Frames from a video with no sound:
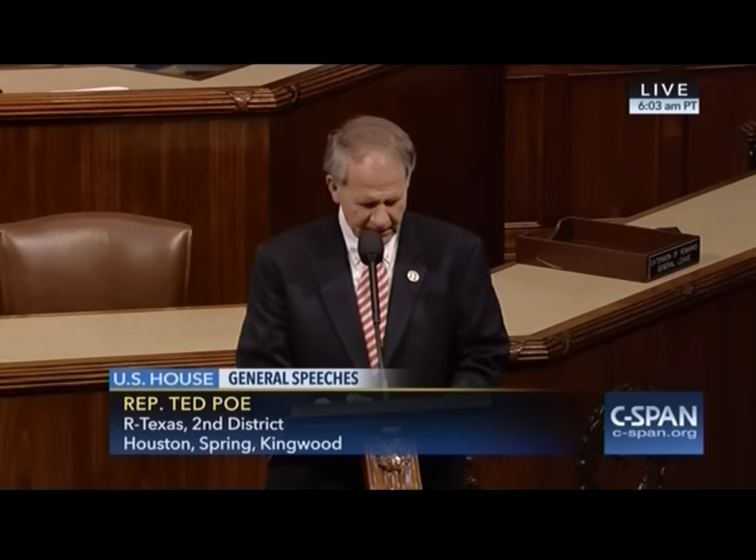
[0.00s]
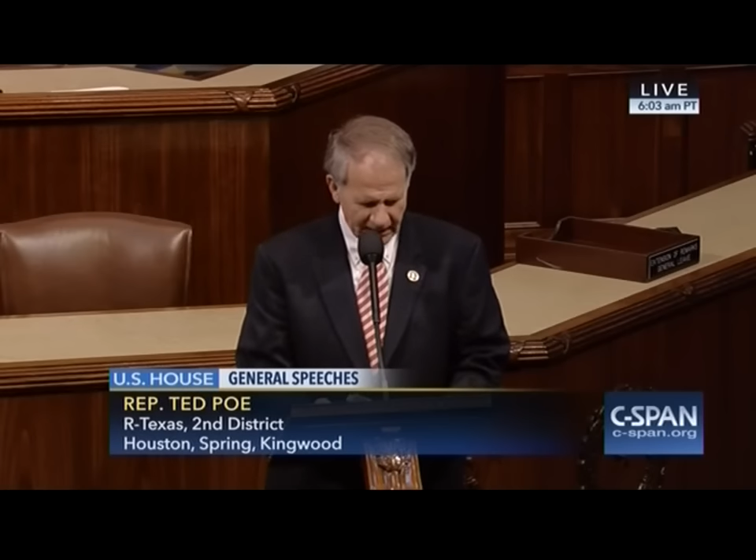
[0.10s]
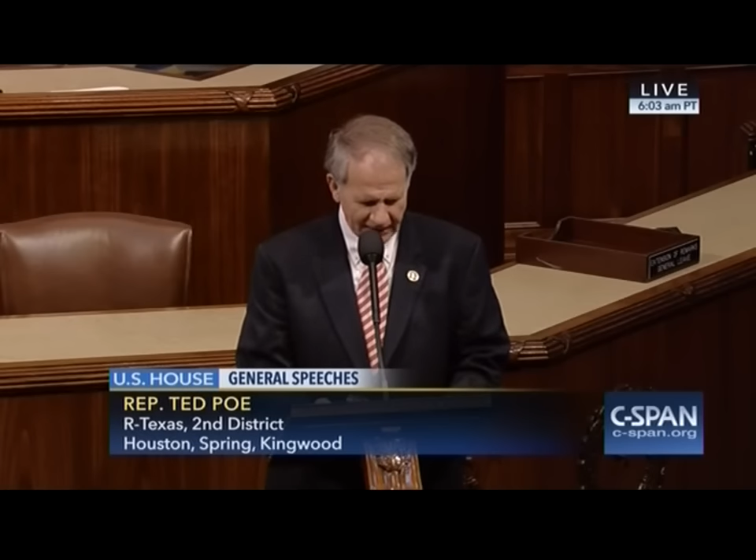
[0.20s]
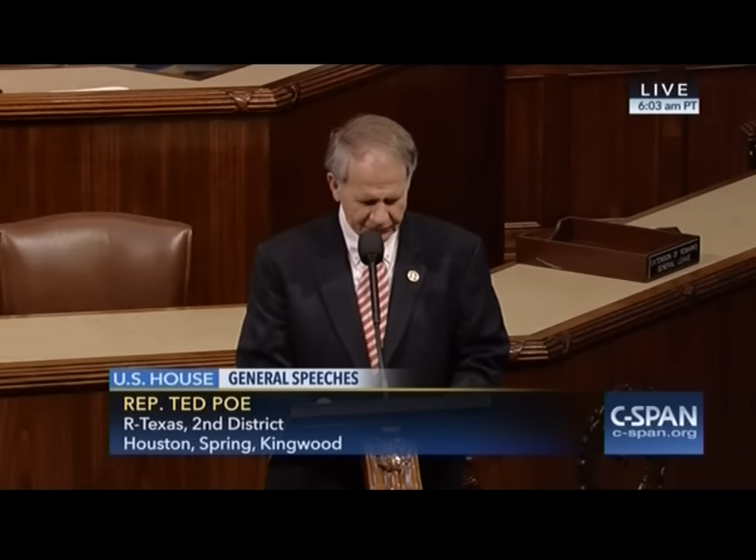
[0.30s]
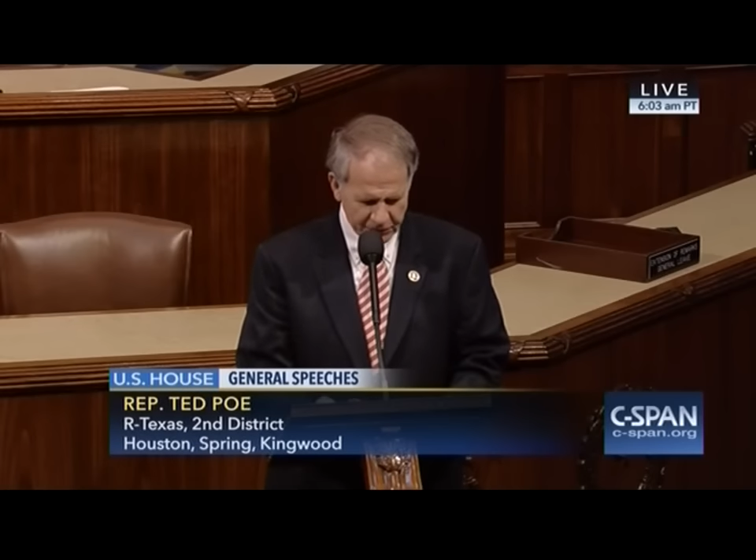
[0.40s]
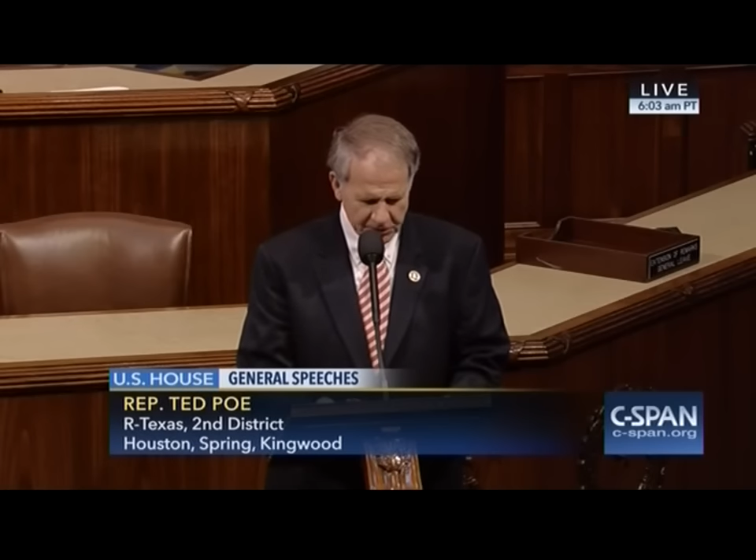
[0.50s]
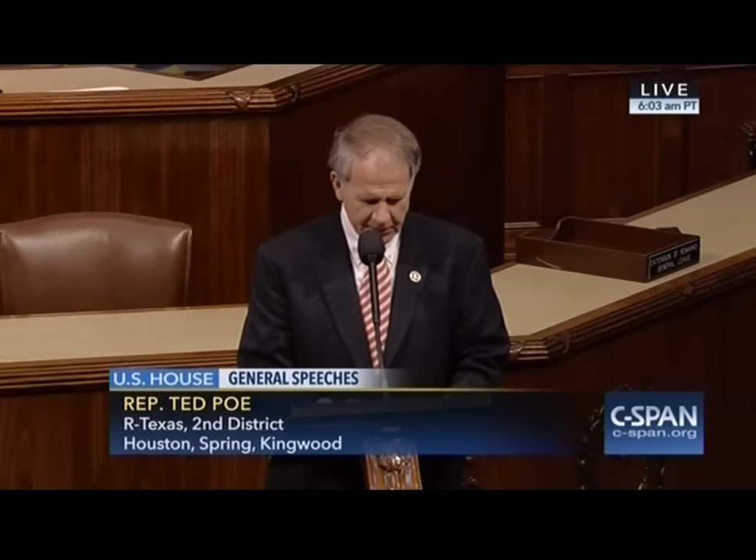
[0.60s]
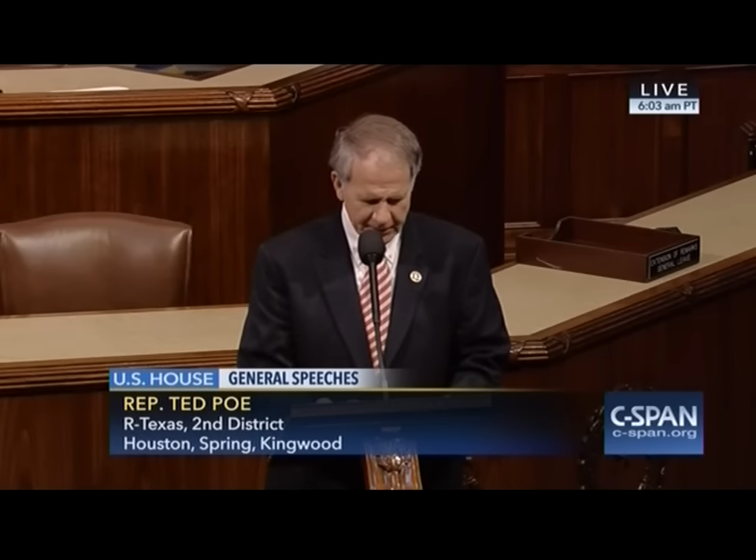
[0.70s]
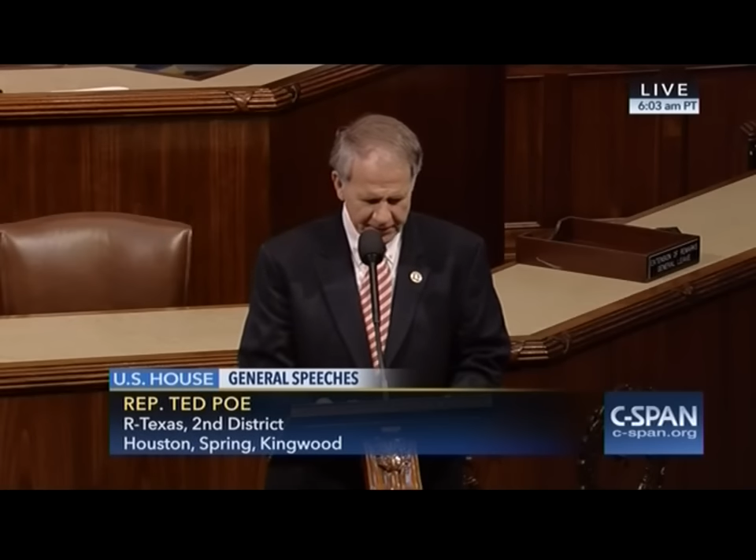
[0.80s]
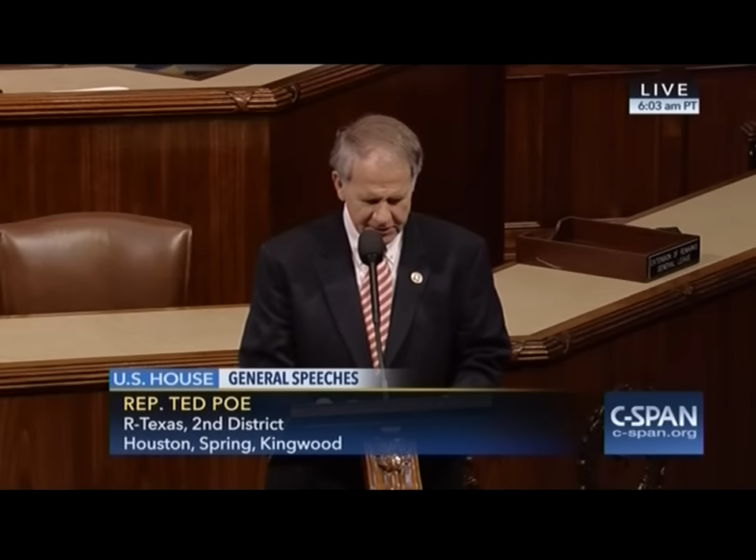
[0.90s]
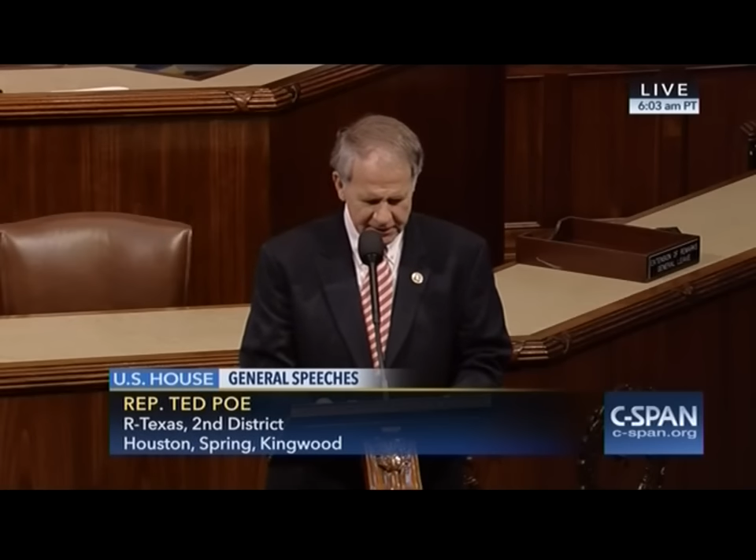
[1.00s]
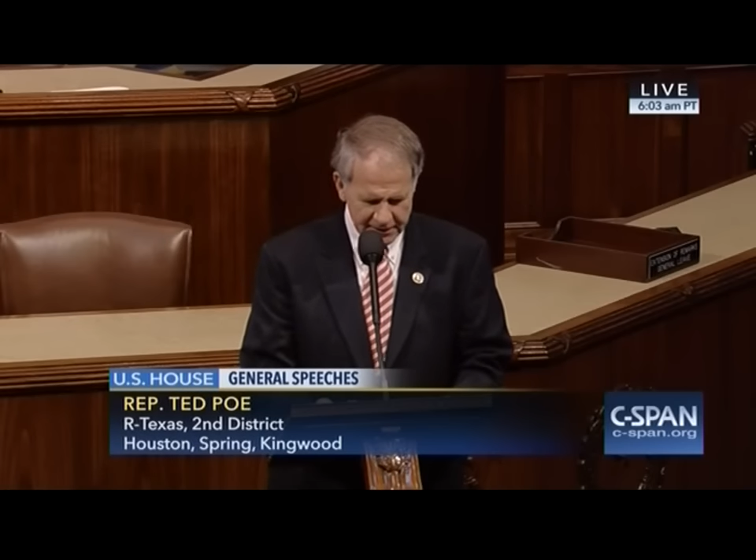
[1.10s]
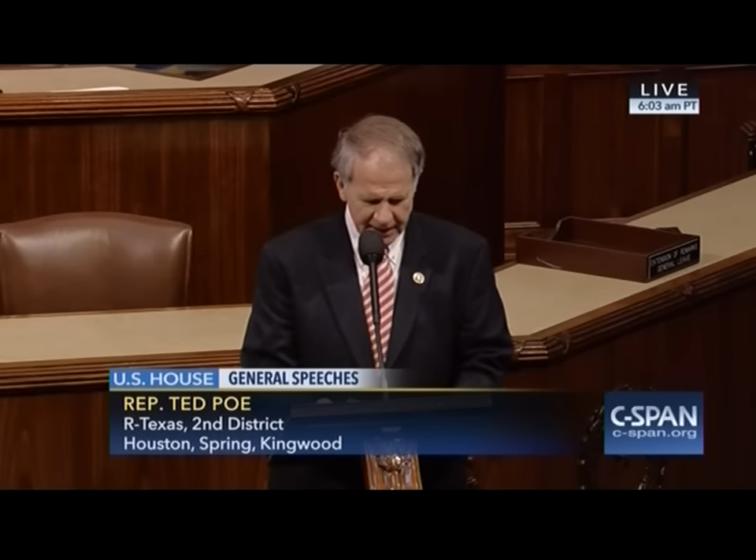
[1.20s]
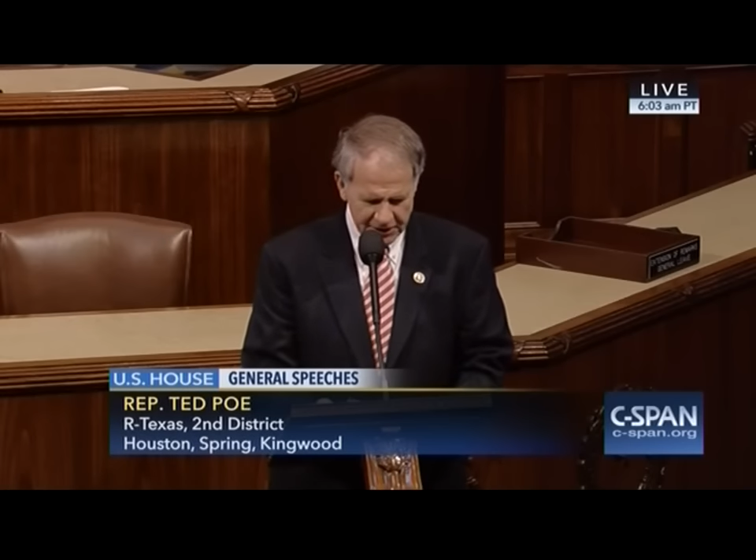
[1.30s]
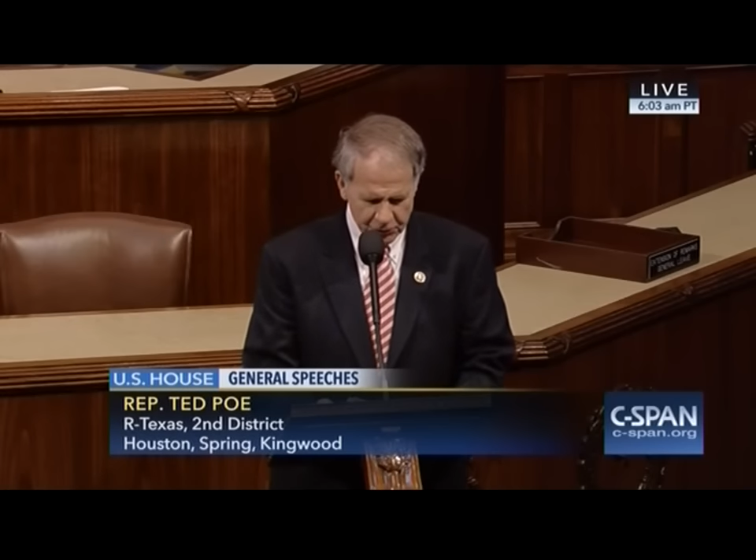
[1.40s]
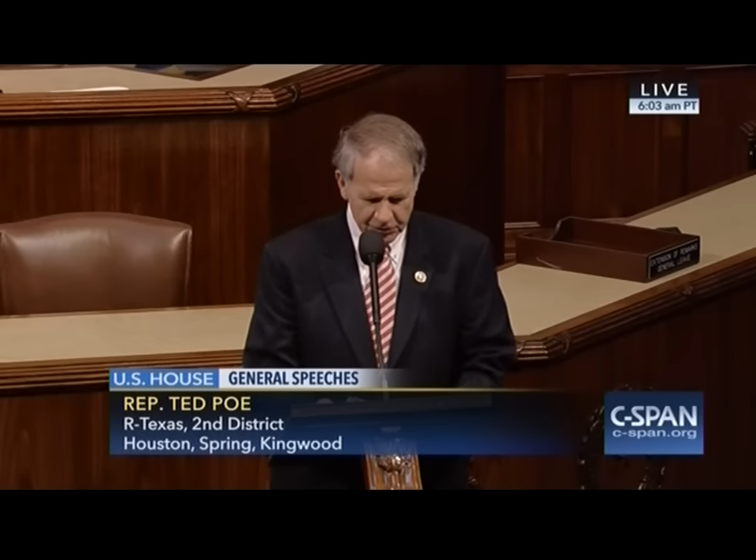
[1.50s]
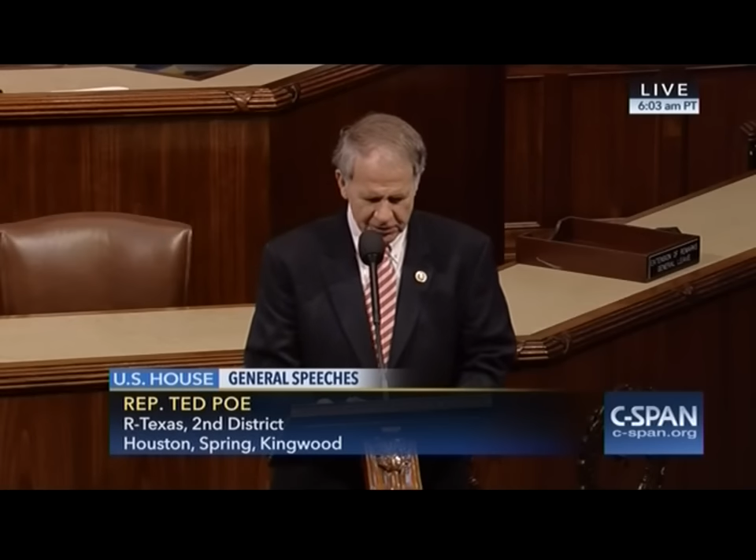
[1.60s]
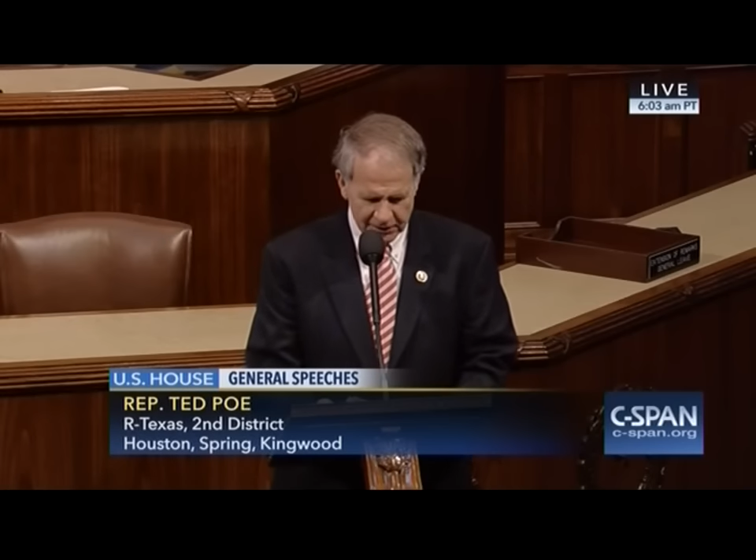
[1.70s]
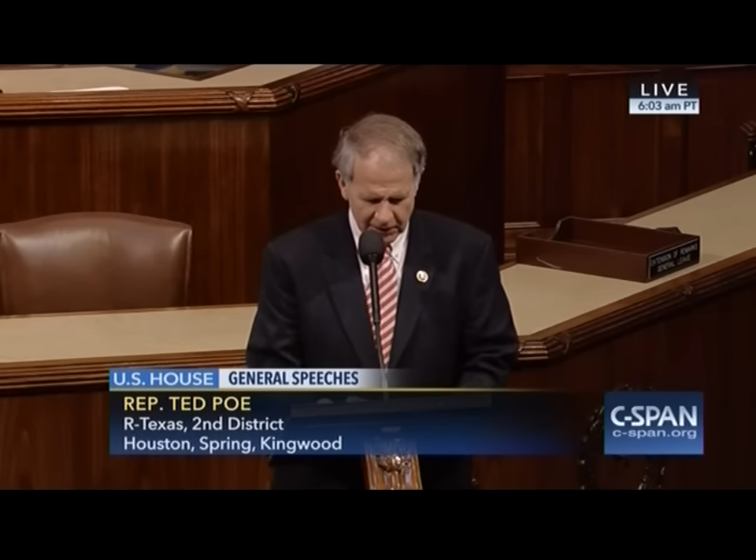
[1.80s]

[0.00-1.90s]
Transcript: After experiencing dangerously